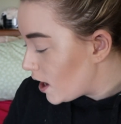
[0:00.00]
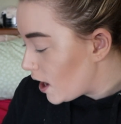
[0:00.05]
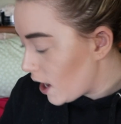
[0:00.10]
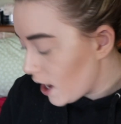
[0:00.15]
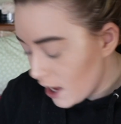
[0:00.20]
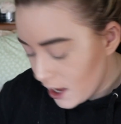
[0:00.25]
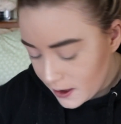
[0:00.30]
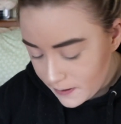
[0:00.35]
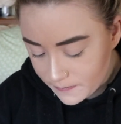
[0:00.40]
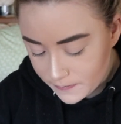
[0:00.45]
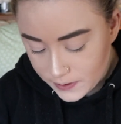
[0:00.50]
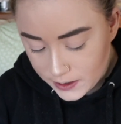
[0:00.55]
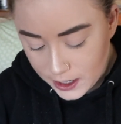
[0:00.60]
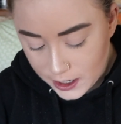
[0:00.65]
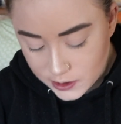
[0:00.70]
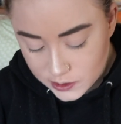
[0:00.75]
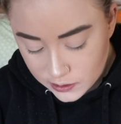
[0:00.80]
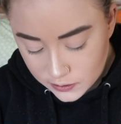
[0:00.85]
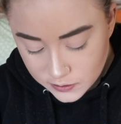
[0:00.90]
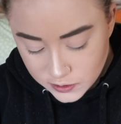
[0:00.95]
Yeah,
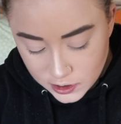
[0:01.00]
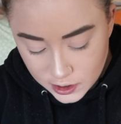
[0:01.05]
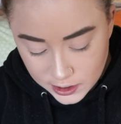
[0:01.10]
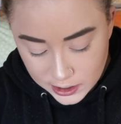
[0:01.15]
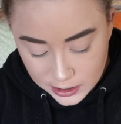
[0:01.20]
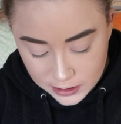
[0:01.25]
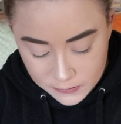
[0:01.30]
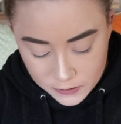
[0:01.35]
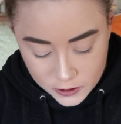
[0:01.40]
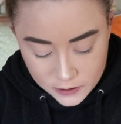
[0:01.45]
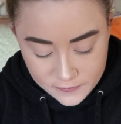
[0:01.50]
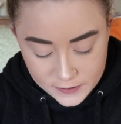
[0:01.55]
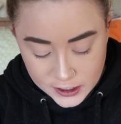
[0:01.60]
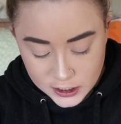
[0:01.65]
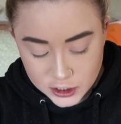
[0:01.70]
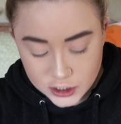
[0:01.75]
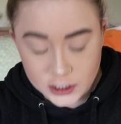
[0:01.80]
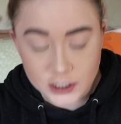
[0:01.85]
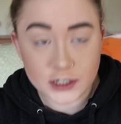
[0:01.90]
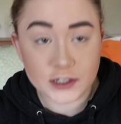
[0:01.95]
so I was talking about
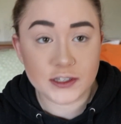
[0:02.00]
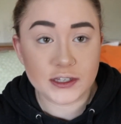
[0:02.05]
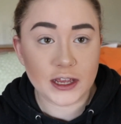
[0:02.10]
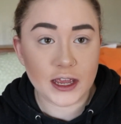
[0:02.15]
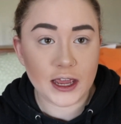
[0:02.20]
Avengers,